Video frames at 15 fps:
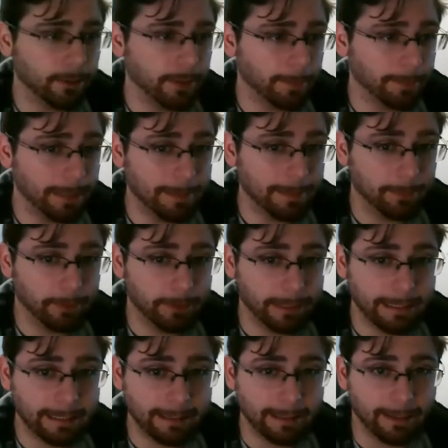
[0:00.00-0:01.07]
that people
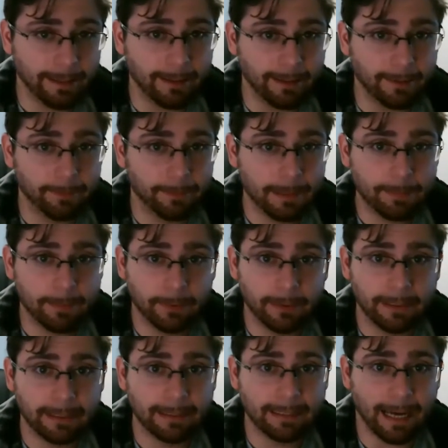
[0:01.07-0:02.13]
need uh, people
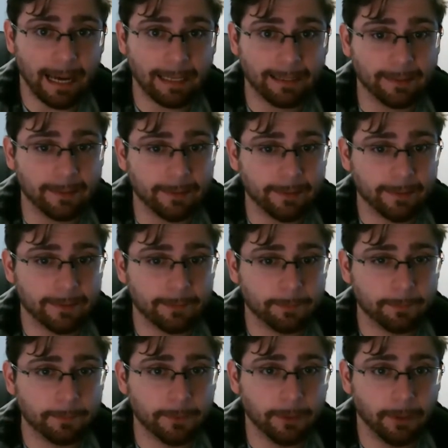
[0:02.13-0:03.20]
need guidance.
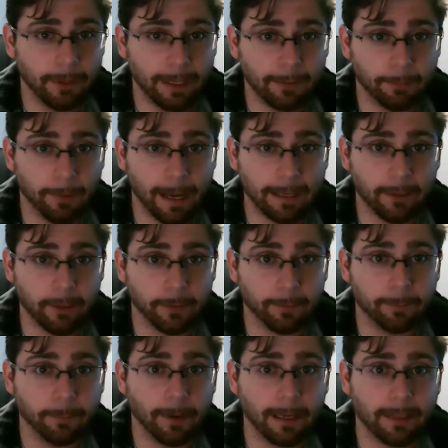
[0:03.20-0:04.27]
You know, like regular
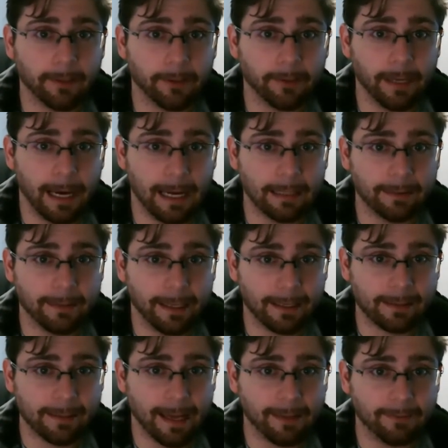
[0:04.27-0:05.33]
regular non tech
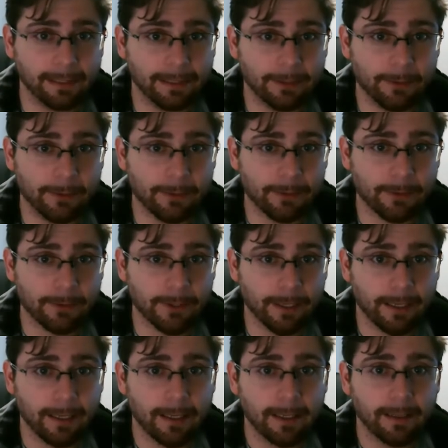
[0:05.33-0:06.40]
savvy users
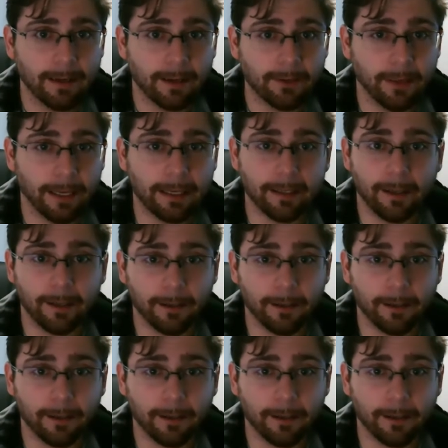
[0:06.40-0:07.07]
yeah. like a, a